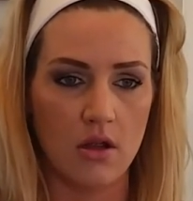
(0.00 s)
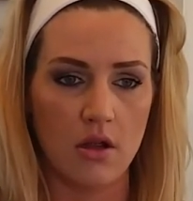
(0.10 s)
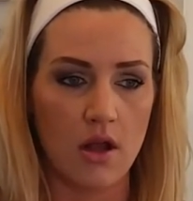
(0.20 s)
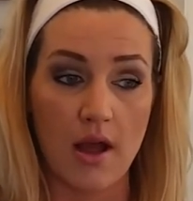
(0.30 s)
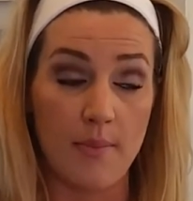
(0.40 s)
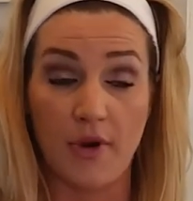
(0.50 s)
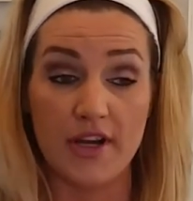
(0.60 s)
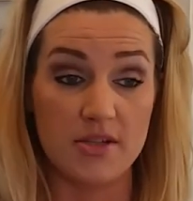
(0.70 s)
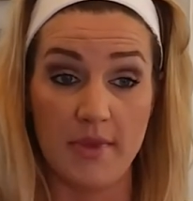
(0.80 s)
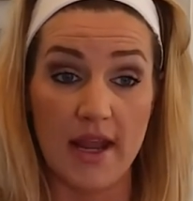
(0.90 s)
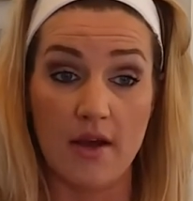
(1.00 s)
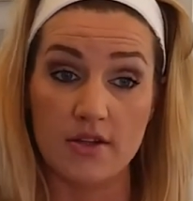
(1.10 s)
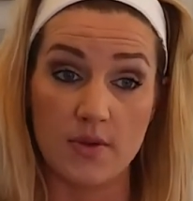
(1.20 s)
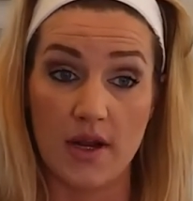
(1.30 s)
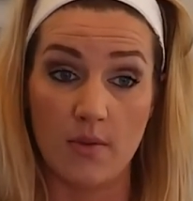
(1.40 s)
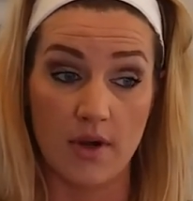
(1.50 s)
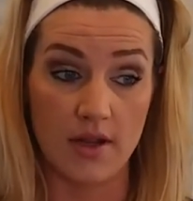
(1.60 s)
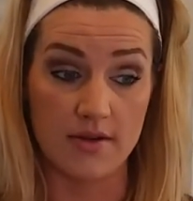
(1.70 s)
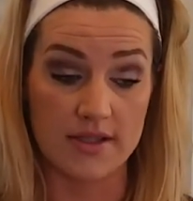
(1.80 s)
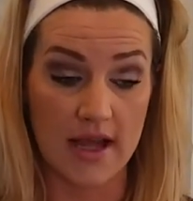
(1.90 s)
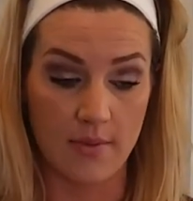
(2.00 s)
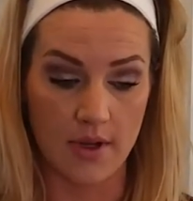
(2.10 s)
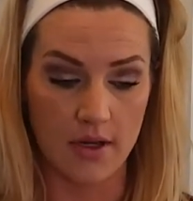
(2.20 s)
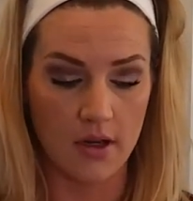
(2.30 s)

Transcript: it breaks me out, so I don't want to use that one.